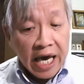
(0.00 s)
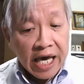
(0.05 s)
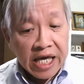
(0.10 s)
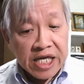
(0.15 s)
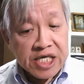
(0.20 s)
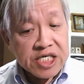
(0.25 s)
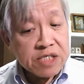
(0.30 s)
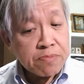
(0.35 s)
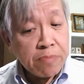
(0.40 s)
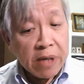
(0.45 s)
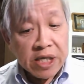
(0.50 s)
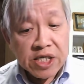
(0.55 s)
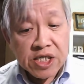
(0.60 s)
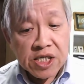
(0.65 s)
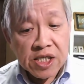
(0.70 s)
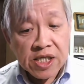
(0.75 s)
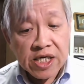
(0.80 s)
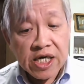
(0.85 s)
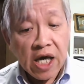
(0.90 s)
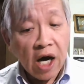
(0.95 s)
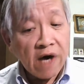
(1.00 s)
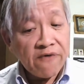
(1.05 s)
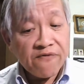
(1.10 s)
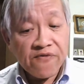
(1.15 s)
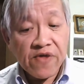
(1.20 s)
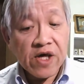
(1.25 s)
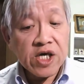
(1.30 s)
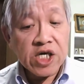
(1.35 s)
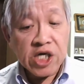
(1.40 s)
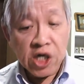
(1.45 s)
and especially of
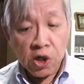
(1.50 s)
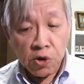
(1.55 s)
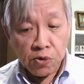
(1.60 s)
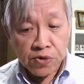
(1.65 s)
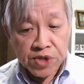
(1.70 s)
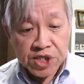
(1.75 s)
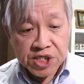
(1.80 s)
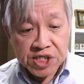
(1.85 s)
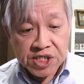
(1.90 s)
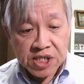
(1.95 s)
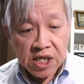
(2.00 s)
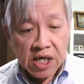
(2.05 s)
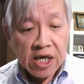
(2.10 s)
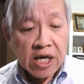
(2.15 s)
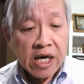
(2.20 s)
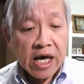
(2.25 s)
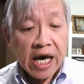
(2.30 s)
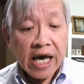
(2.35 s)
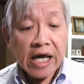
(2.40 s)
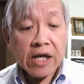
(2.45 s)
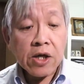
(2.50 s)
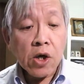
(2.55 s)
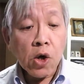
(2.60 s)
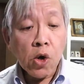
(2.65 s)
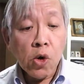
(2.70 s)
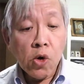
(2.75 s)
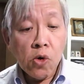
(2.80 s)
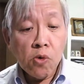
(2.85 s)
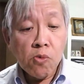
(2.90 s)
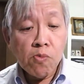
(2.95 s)
the youths, at
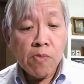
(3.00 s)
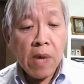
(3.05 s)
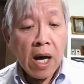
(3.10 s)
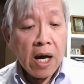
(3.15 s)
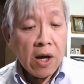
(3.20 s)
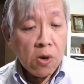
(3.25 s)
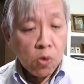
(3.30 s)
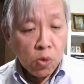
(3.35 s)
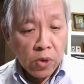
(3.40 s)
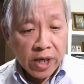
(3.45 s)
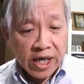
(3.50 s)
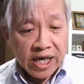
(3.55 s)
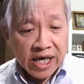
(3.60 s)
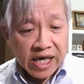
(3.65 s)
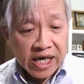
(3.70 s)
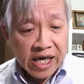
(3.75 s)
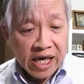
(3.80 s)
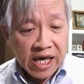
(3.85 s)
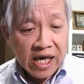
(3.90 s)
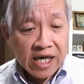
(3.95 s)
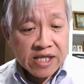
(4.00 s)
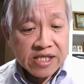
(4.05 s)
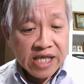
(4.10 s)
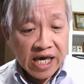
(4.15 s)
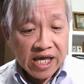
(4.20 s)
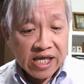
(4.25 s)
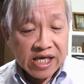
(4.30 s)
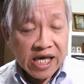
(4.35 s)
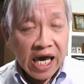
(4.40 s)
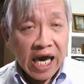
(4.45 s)
whom we
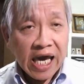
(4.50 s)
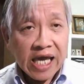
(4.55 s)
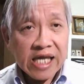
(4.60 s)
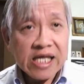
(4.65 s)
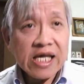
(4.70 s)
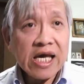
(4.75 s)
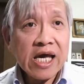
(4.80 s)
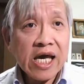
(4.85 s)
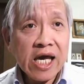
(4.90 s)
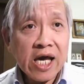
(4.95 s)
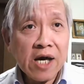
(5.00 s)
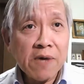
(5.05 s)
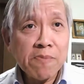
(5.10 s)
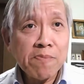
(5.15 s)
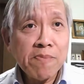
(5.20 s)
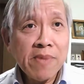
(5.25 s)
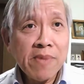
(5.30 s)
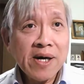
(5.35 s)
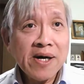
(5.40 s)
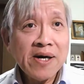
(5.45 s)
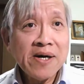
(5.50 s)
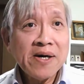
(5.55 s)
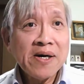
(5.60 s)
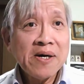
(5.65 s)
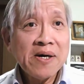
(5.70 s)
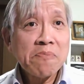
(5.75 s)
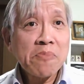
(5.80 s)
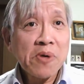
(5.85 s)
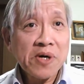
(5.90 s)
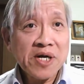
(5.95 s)
dedicate him
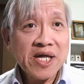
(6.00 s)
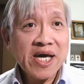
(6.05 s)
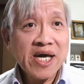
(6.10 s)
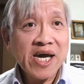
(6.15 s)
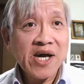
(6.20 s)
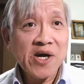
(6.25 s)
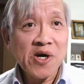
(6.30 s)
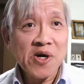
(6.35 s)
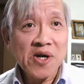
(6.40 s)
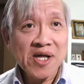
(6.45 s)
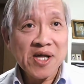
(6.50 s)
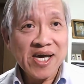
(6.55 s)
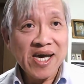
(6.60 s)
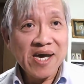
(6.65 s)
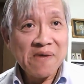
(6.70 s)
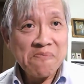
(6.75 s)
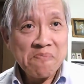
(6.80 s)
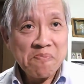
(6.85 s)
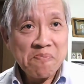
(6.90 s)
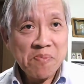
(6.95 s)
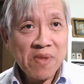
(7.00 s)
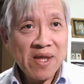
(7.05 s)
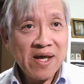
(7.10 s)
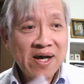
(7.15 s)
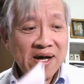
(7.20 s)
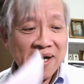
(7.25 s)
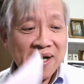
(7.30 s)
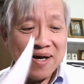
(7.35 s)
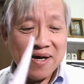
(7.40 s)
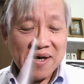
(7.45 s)
particularly.
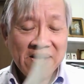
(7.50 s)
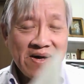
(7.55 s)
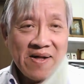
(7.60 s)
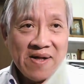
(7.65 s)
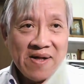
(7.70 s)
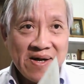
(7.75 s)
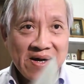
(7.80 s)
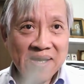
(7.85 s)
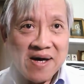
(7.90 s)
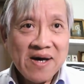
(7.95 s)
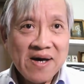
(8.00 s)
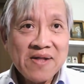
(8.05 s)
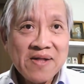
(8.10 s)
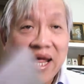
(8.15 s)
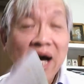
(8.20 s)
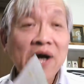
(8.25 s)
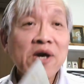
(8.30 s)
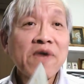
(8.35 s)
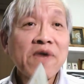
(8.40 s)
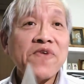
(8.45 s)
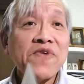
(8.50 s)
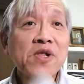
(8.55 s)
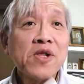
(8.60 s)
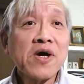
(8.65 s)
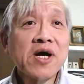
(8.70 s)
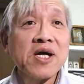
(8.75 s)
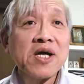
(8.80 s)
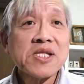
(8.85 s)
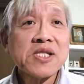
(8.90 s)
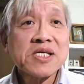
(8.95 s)
Now, if you
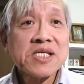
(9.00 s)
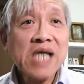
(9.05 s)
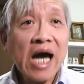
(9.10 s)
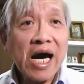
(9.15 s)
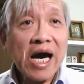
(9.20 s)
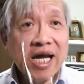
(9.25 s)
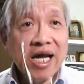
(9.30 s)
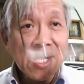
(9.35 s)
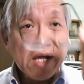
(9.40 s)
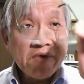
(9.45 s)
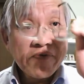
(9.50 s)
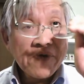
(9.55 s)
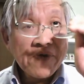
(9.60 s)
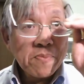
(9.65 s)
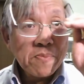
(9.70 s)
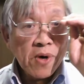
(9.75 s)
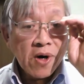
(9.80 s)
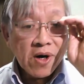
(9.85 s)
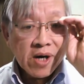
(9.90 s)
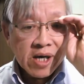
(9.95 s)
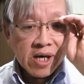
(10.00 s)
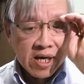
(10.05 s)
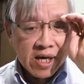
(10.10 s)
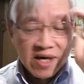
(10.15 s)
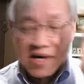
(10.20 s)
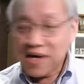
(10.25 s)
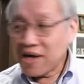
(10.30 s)
look at the title of the book